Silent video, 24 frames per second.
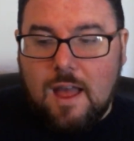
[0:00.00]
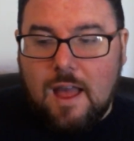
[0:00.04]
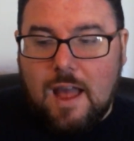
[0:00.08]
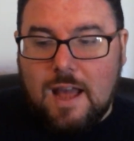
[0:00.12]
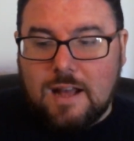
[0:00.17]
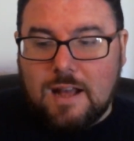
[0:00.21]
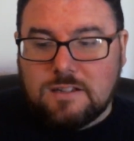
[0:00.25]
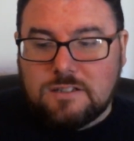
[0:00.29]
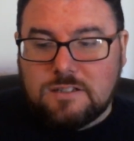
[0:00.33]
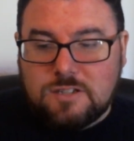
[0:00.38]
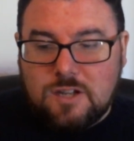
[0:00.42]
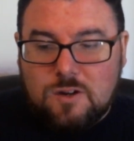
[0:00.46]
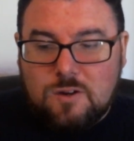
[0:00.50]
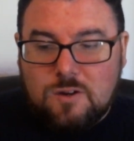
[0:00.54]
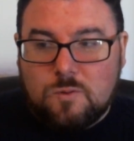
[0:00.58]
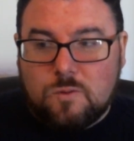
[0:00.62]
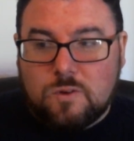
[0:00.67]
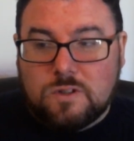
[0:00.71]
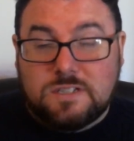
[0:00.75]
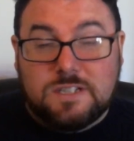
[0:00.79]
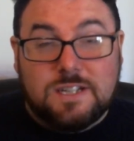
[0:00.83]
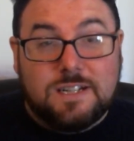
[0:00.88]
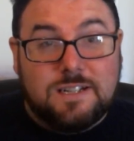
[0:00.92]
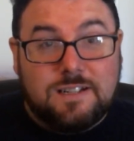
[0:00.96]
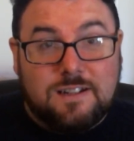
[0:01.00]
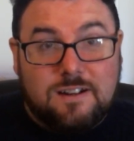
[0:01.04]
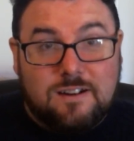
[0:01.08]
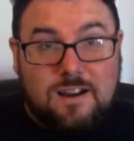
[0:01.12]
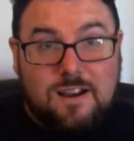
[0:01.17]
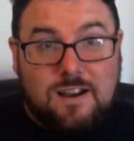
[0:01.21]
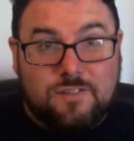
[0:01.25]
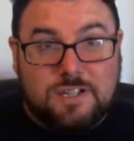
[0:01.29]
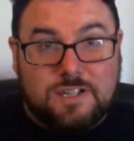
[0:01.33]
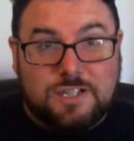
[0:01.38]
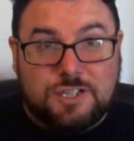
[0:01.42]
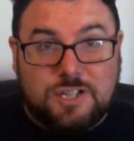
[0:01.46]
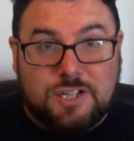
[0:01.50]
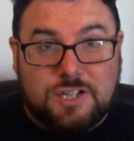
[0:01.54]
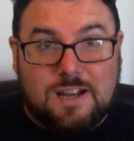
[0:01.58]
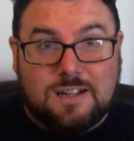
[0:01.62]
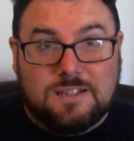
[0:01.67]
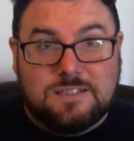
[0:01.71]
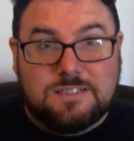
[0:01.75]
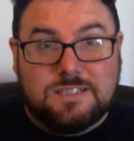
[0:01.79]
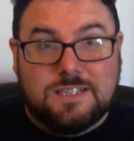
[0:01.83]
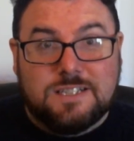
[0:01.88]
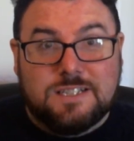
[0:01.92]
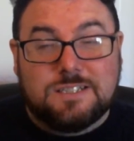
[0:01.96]
And so we're sitting there having a
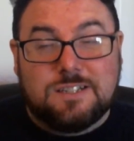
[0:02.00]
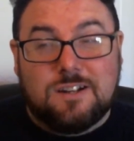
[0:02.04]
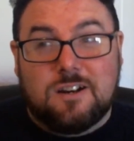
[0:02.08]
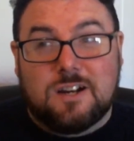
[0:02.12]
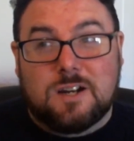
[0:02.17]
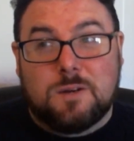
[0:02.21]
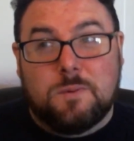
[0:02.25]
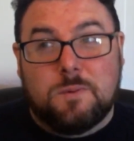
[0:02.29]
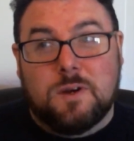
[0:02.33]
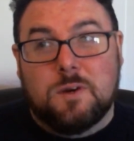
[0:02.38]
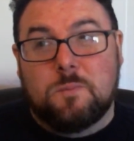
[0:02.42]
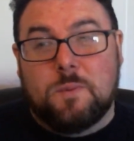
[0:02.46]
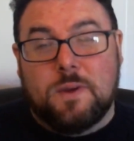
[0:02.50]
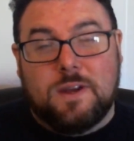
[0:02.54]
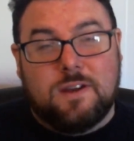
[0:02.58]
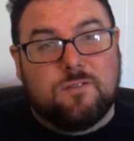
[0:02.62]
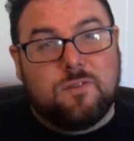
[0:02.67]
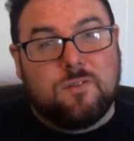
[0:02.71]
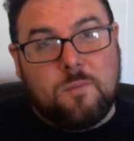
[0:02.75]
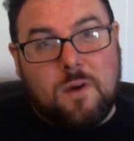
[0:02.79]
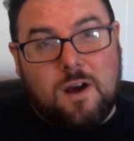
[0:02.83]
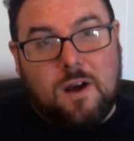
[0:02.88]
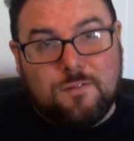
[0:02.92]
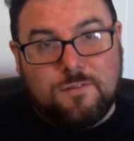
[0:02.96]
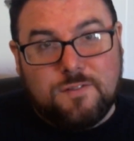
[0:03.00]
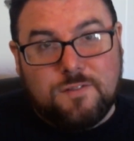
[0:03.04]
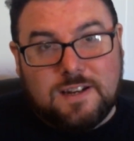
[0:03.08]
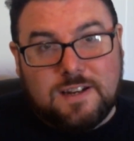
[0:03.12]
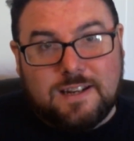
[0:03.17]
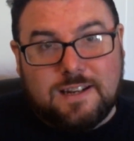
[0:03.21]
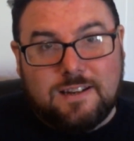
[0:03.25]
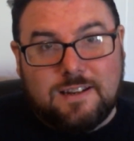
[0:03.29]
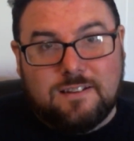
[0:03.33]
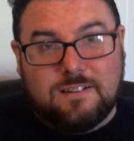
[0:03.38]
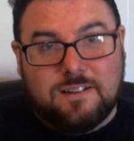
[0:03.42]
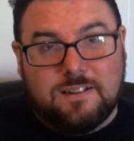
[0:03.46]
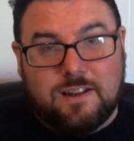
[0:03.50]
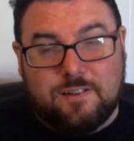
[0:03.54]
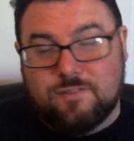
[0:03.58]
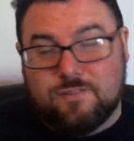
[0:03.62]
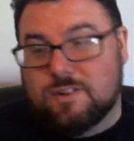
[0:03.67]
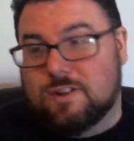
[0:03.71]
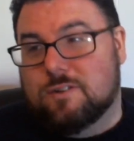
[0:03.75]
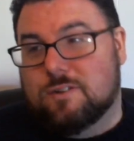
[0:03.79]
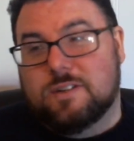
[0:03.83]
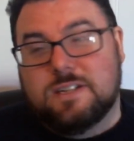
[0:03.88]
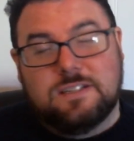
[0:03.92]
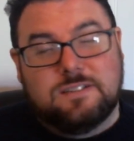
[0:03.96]
chat. He's talking about being from Offaly, even
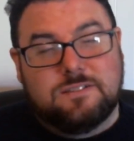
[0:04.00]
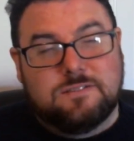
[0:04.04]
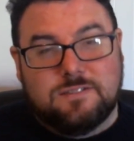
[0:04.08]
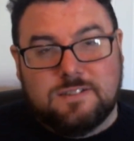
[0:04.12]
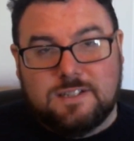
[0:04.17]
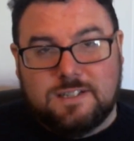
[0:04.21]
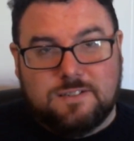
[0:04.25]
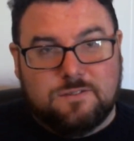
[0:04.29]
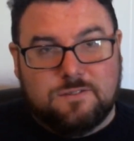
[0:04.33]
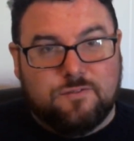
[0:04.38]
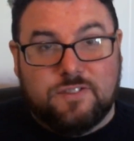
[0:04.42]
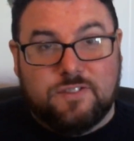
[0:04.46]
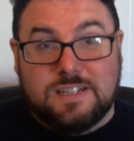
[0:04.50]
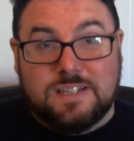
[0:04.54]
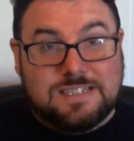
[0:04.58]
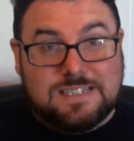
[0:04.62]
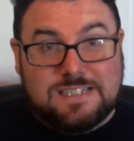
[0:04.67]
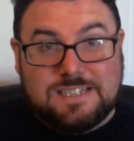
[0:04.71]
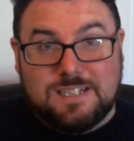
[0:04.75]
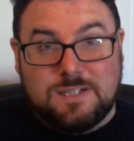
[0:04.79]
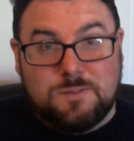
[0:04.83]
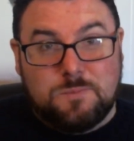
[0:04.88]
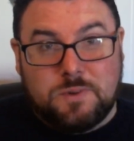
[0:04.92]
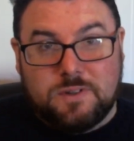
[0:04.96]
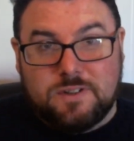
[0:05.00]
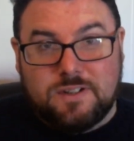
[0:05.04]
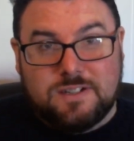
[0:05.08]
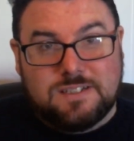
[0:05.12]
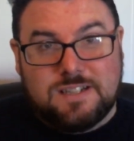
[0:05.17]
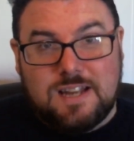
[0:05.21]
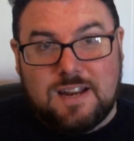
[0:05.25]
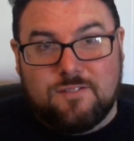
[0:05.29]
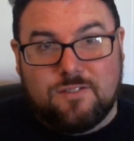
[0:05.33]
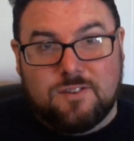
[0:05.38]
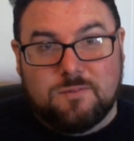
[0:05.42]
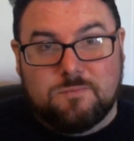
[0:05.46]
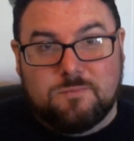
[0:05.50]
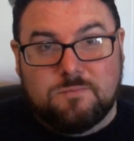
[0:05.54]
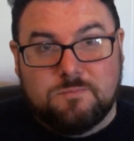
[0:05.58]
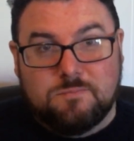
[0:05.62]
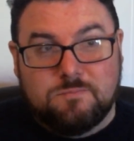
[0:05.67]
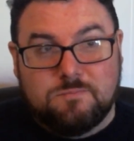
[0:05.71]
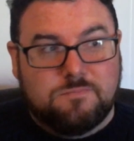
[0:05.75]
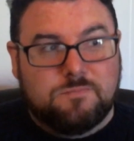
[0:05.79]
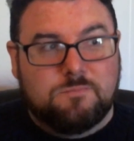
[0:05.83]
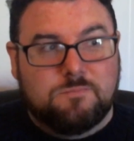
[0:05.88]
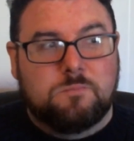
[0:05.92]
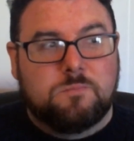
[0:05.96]
though he's visited but has never
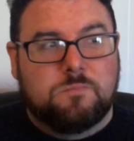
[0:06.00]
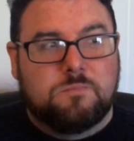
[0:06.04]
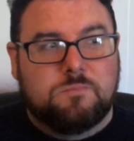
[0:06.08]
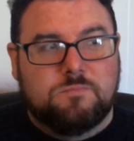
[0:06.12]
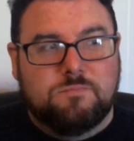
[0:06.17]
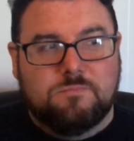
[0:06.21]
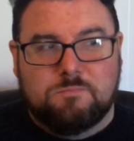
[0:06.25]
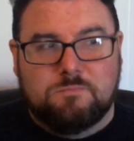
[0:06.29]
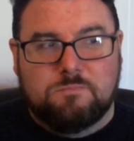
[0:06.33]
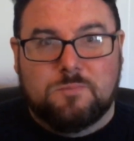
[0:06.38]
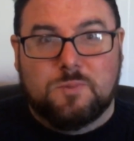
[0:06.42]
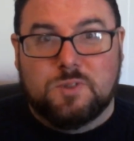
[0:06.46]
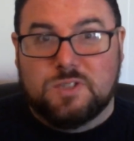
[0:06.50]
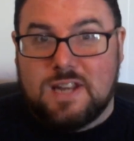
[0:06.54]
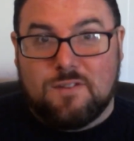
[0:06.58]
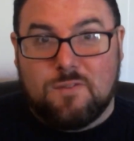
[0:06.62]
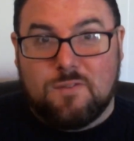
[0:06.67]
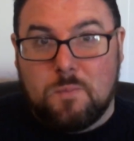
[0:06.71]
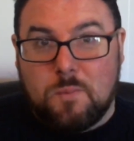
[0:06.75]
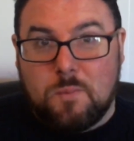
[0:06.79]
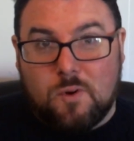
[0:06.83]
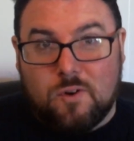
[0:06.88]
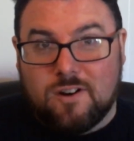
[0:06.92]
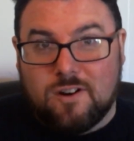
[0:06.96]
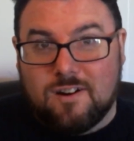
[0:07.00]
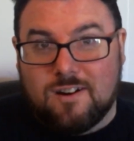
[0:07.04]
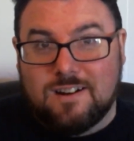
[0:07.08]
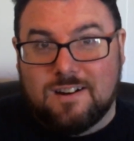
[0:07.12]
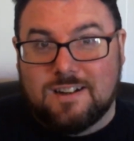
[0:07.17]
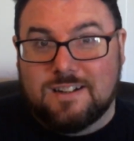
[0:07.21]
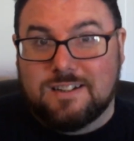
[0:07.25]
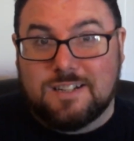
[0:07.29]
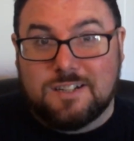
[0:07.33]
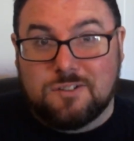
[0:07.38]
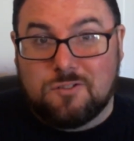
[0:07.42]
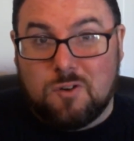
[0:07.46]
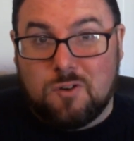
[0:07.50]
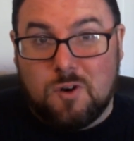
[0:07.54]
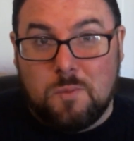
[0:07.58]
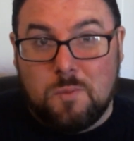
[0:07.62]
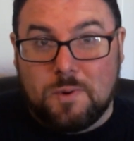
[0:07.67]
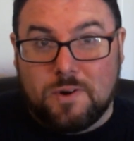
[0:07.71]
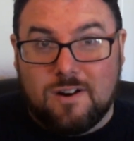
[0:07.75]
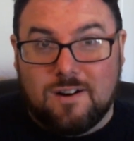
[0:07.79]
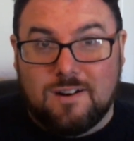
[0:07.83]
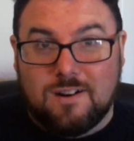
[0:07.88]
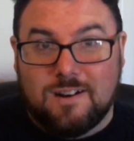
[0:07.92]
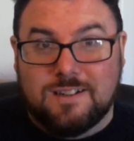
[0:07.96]
was never born in Ireland and grew up
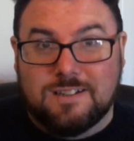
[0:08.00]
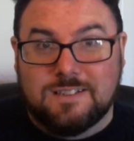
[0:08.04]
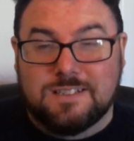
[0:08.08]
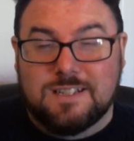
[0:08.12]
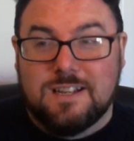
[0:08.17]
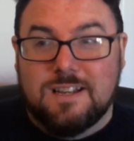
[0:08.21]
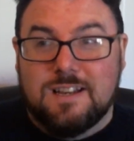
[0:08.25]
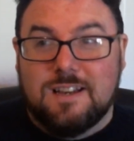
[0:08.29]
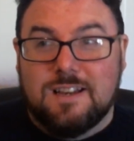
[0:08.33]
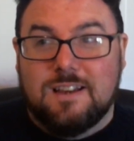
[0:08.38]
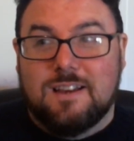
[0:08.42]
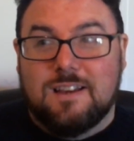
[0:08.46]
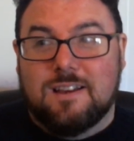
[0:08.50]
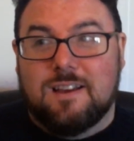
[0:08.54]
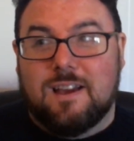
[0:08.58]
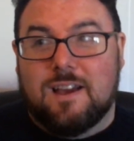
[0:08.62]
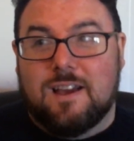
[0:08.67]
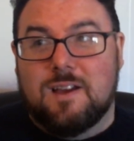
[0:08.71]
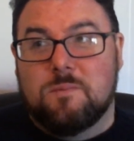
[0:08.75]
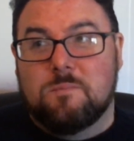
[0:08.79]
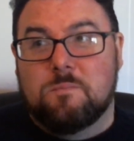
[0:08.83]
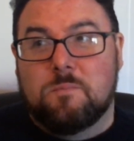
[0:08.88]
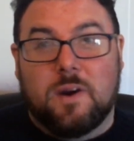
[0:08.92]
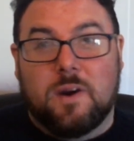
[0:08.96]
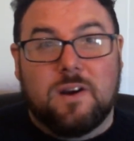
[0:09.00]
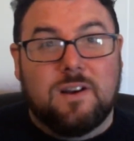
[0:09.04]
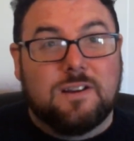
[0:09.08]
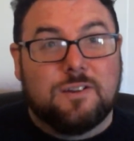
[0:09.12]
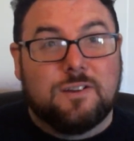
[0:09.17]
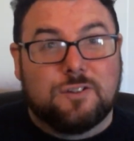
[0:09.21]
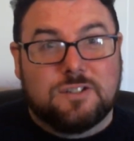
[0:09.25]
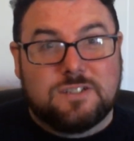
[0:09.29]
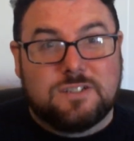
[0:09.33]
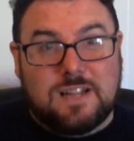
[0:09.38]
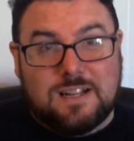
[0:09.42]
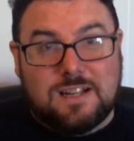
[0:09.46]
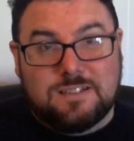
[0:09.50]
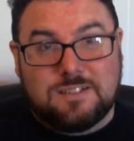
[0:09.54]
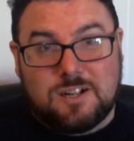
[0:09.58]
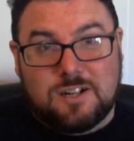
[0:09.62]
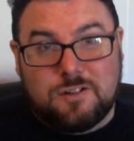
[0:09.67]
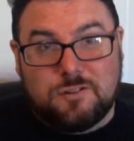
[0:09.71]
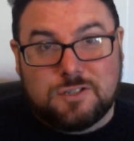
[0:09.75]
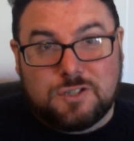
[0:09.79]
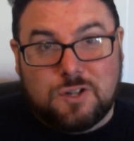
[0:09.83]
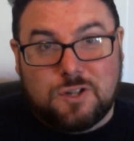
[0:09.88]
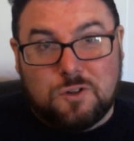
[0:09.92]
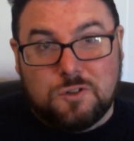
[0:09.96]
in Ireland and barely understands
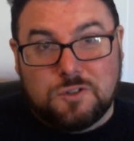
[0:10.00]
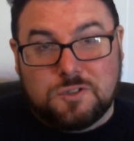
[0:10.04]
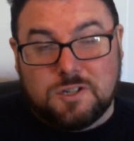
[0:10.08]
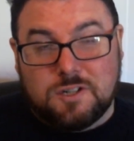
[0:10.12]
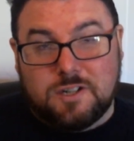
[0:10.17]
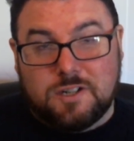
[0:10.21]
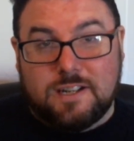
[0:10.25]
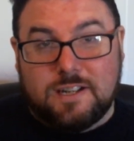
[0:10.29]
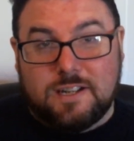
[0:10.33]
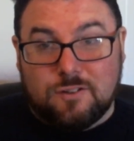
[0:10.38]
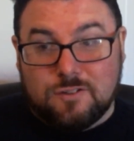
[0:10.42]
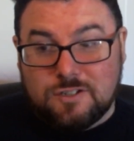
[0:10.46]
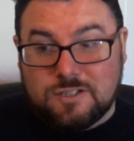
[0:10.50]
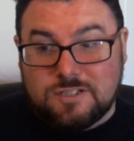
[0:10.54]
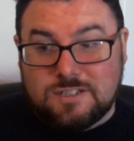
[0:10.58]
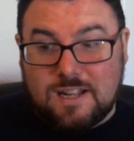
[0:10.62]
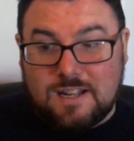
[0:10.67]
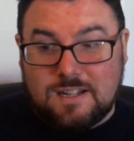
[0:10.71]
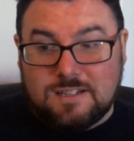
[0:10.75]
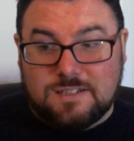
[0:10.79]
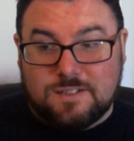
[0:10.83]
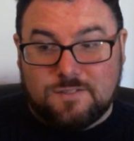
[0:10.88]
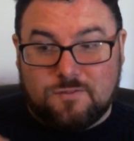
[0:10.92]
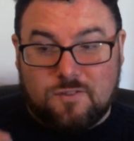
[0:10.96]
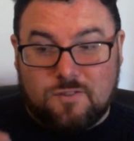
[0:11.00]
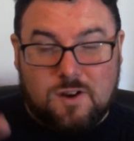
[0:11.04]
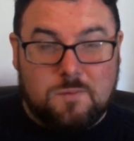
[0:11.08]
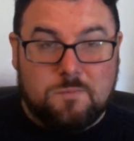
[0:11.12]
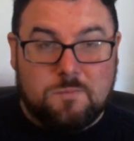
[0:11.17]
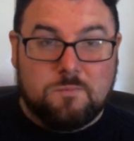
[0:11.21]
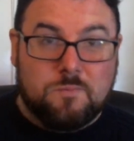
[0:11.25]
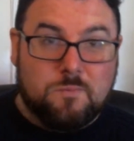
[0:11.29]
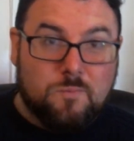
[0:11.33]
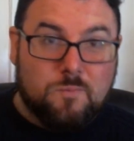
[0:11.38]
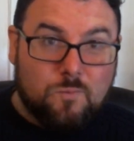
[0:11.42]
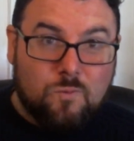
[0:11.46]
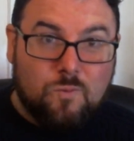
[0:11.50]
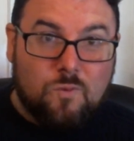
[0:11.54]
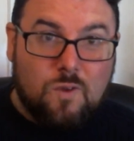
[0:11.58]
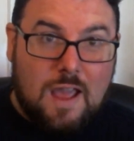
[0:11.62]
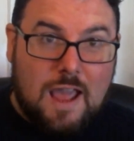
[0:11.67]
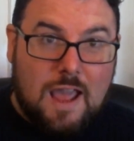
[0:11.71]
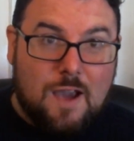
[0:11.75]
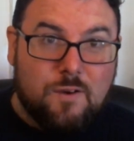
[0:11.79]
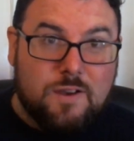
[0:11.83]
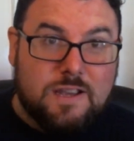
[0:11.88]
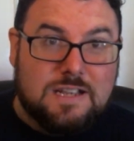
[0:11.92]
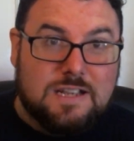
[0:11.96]
Irish culture. He understands it from
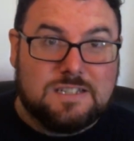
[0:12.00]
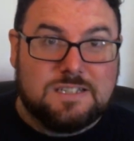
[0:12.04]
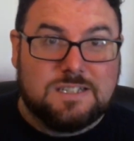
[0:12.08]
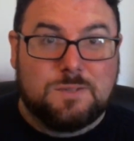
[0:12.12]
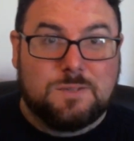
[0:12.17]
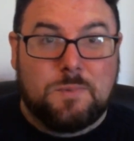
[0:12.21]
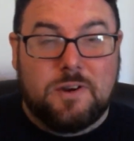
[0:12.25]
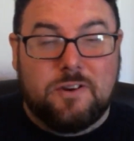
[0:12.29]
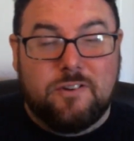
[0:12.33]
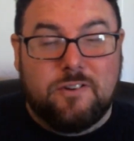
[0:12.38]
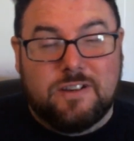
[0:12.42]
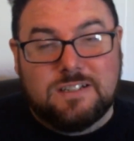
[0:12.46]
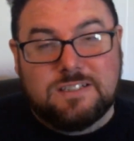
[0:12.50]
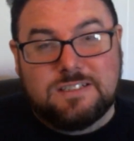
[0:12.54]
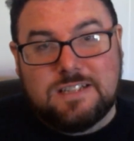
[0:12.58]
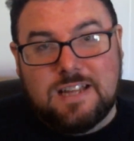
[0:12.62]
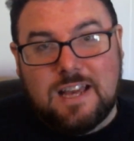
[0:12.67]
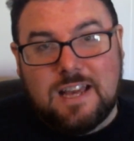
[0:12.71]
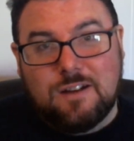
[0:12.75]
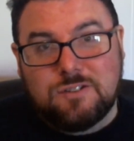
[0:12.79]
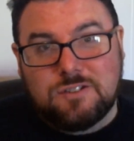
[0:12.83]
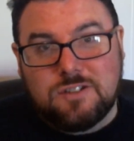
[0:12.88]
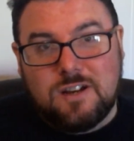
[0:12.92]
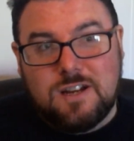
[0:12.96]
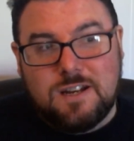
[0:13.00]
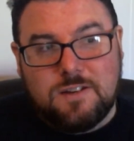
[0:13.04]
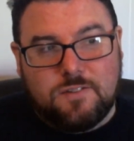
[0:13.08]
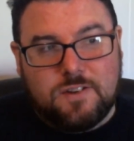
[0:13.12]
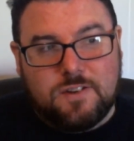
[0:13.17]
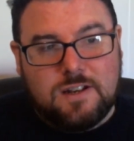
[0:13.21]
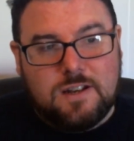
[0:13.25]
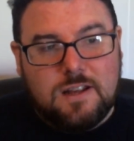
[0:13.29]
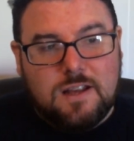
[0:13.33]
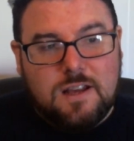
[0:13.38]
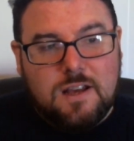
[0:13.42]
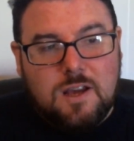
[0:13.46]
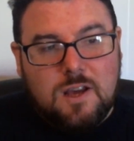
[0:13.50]
how he has experienced the outside of it.